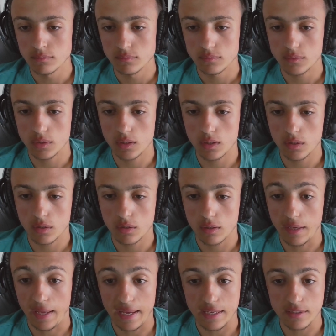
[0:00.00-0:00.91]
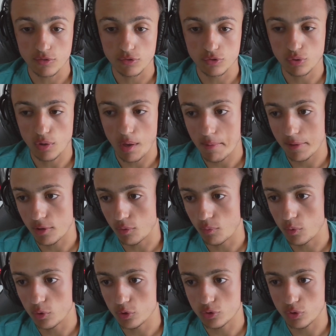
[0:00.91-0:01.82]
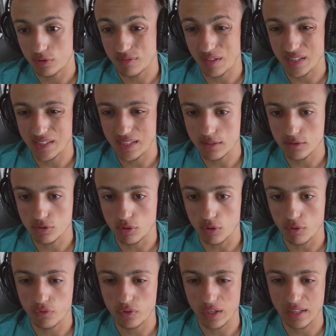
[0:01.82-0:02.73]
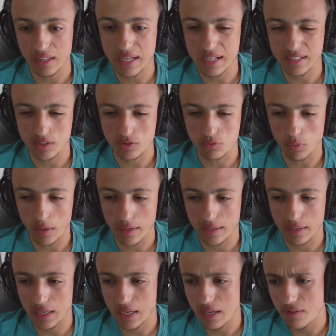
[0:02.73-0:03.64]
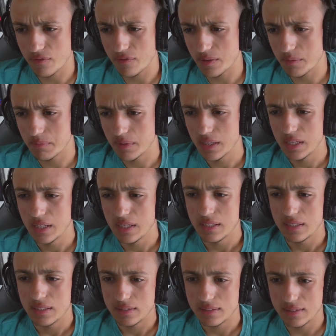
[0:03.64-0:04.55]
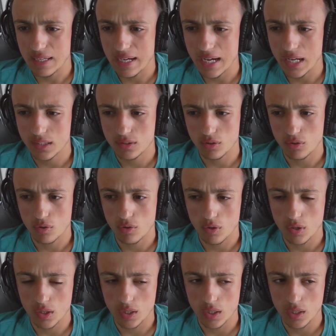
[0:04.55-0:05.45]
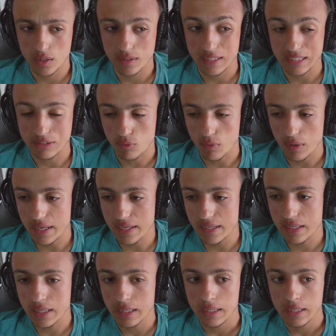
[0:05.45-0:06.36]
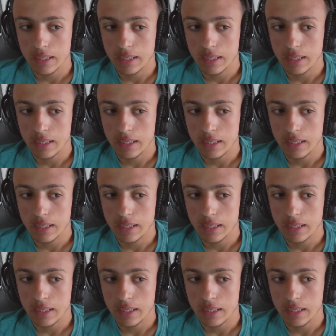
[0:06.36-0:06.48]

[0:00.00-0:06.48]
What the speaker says: As also Hamilton was 3/10 off Leclerc, that's why I gave him that rank.